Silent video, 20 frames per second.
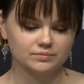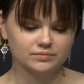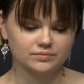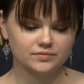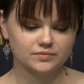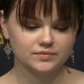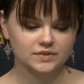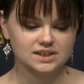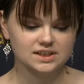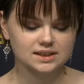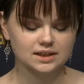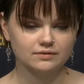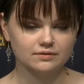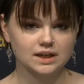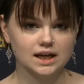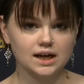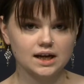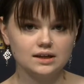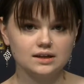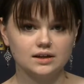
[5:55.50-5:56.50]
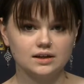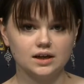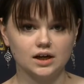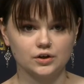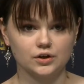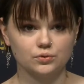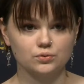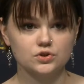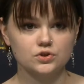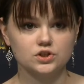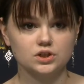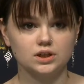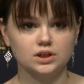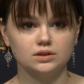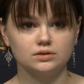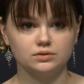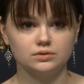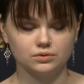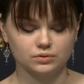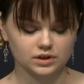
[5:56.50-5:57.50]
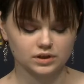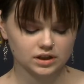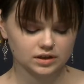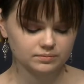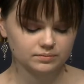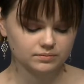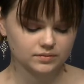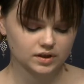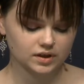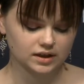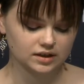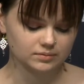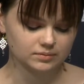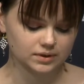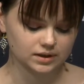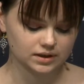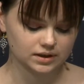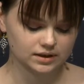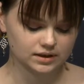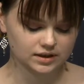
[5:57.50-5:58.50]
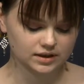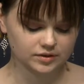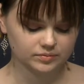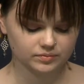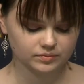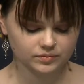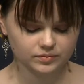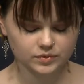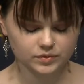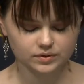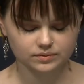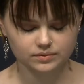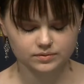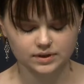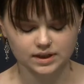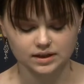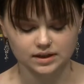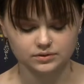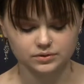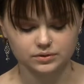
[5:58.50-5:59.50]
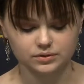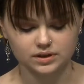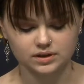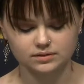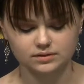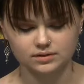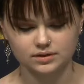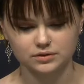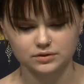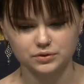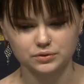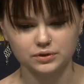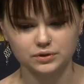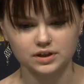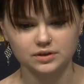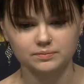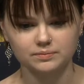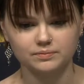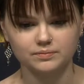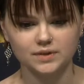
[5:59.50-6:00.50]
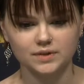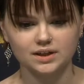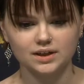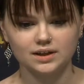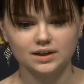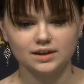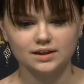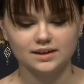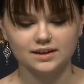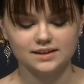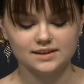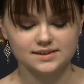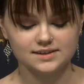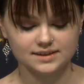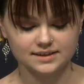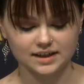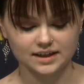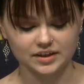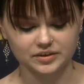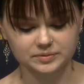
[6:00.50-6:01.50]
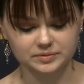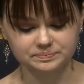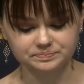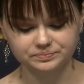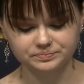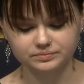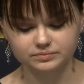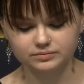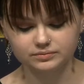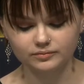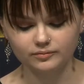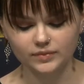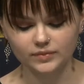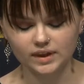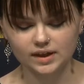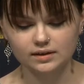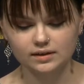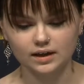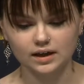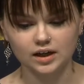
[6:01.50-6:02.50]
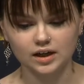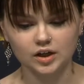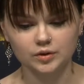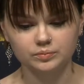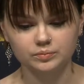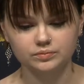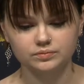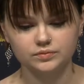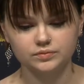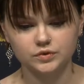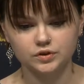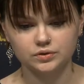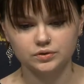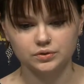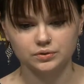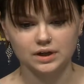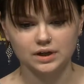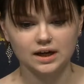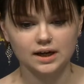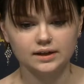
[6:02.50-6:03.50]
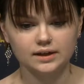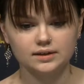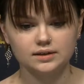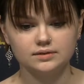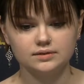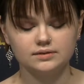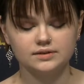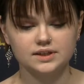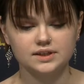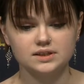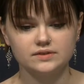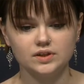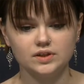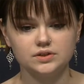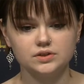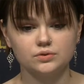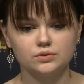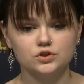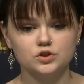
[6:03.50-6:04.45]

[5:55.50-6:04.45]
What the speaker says: So their territory was to be a fascist country, and they don't want to supply weapons to other